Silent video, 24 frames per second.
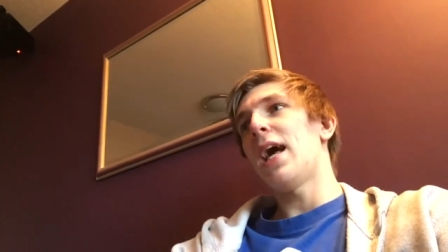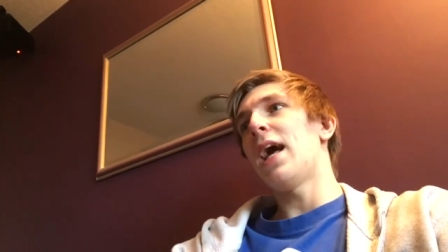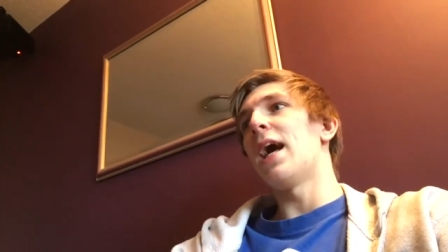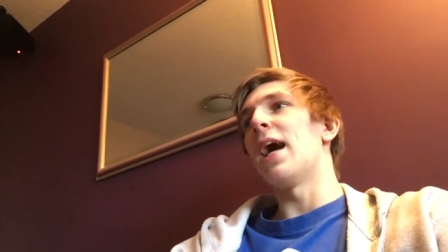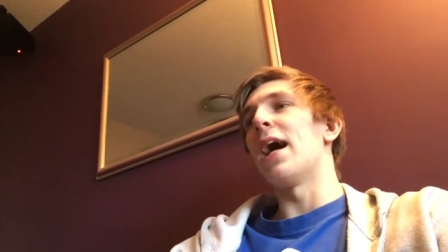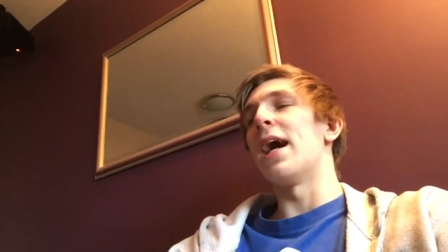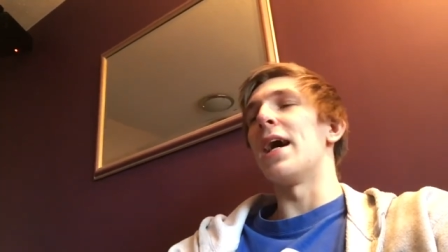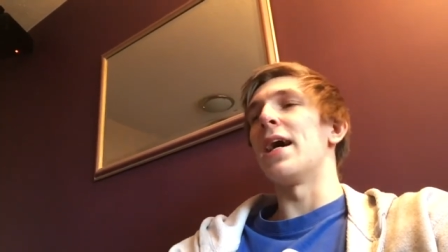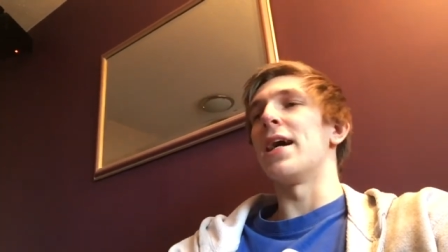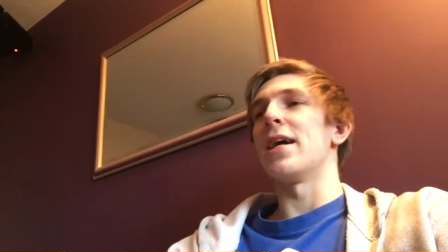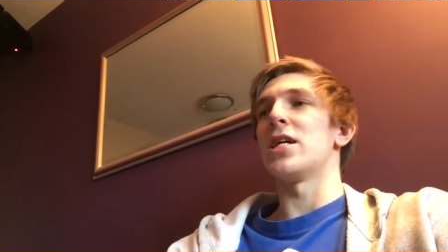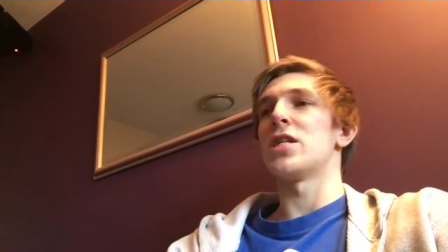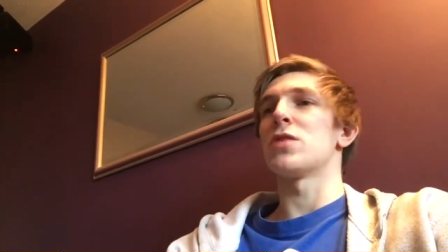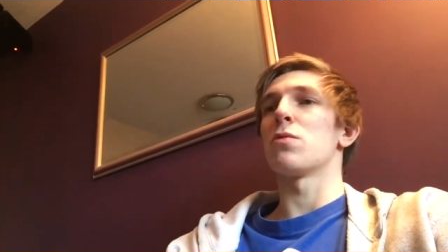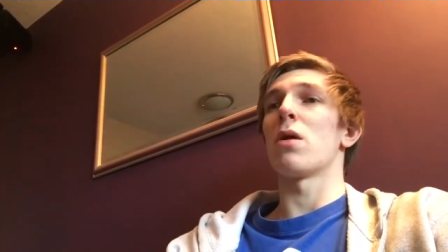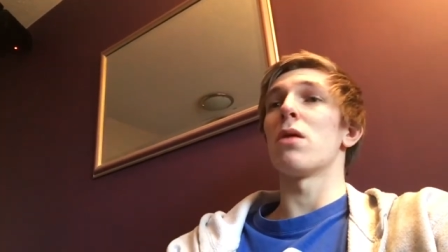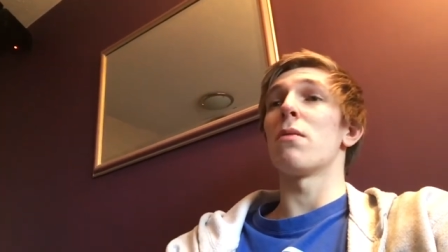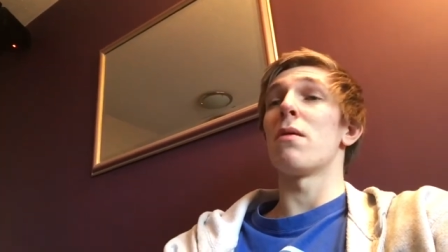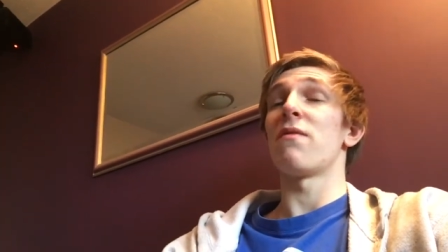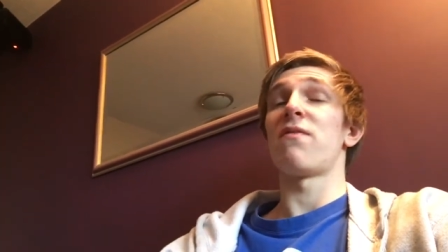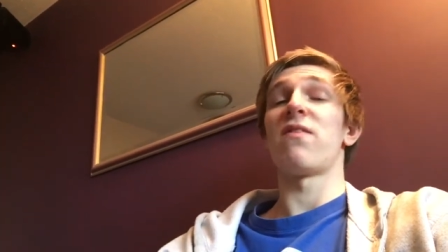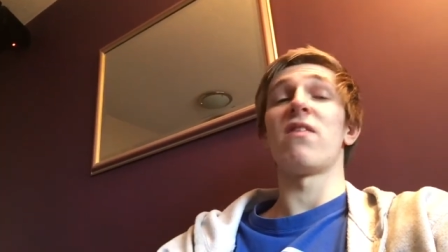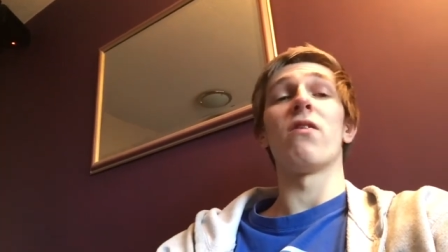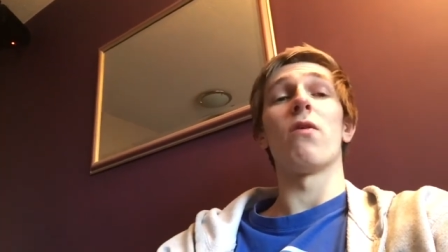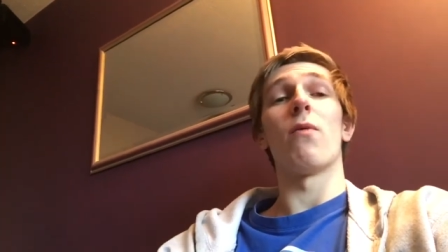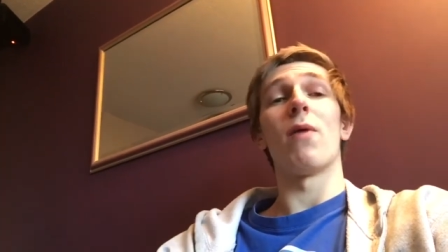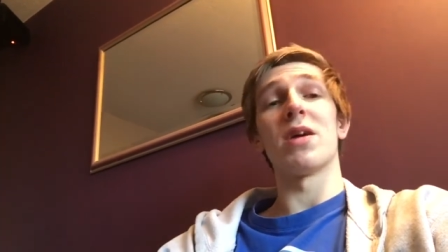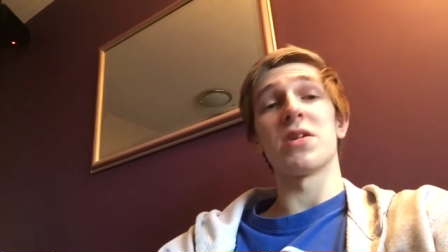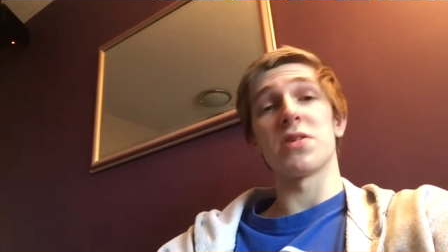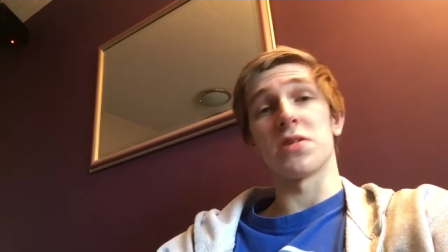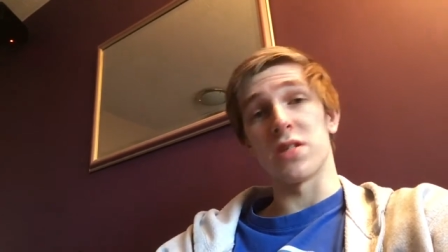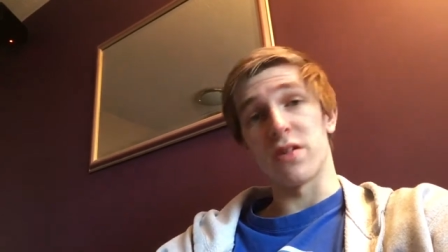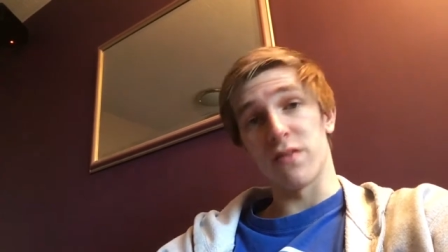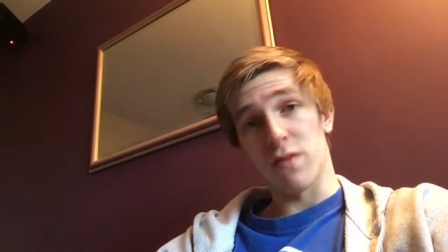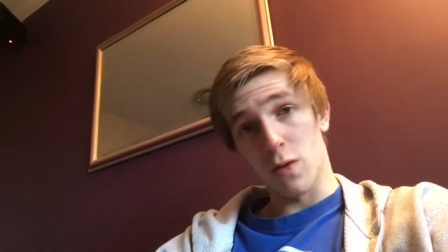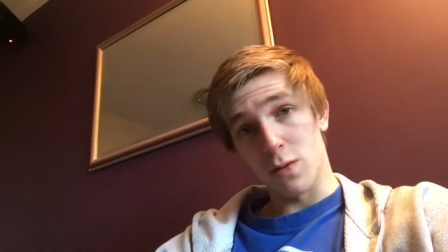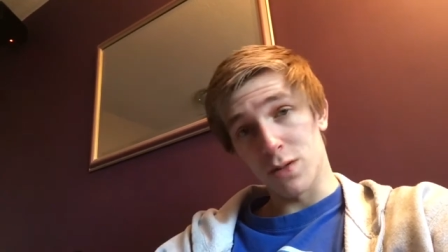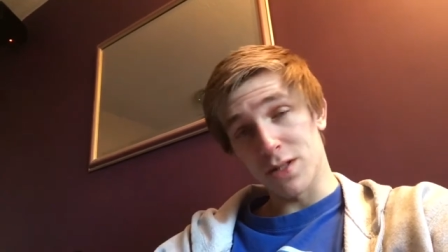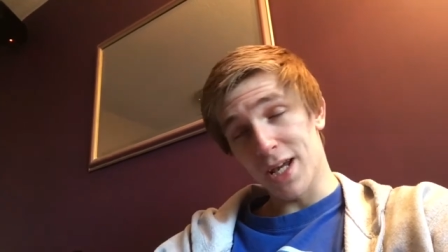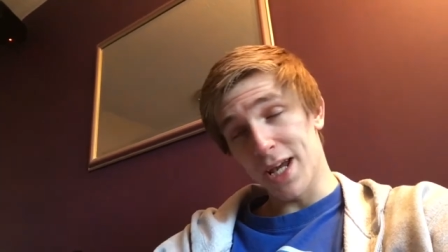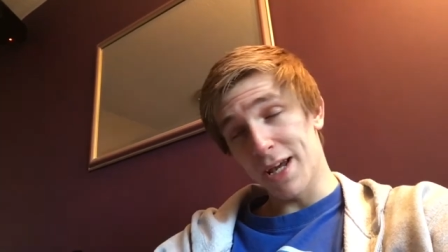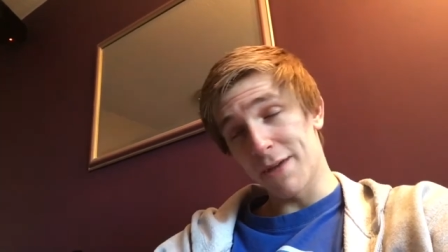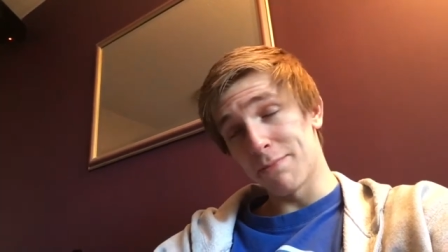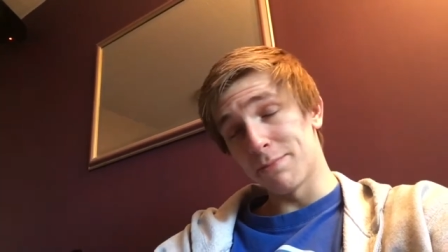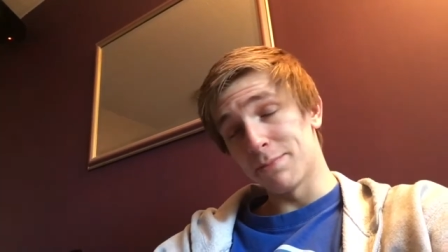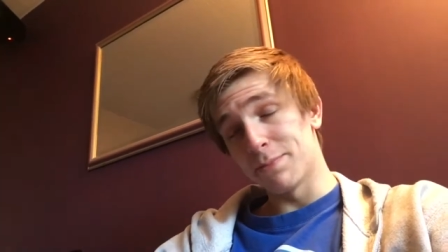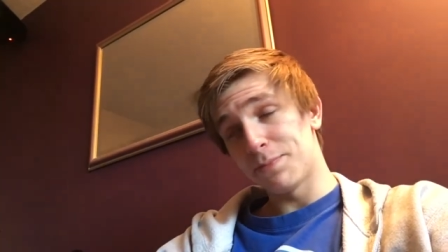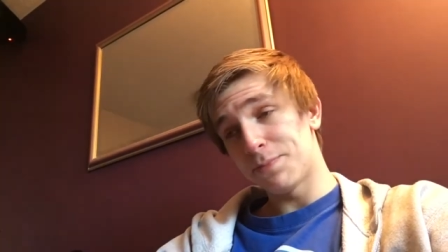Uh, he's one of my favourite wrestlers of all
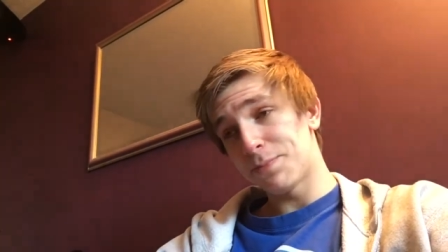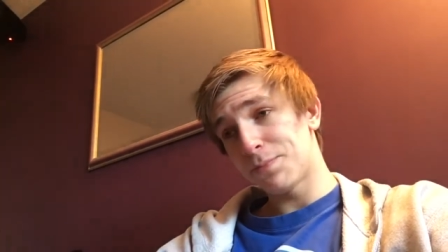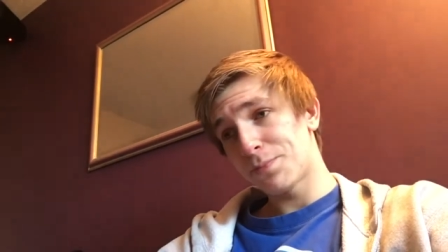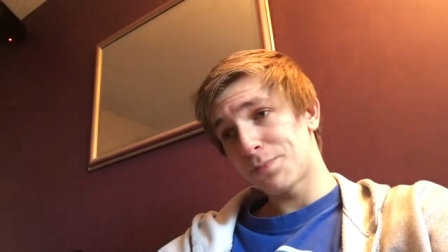time.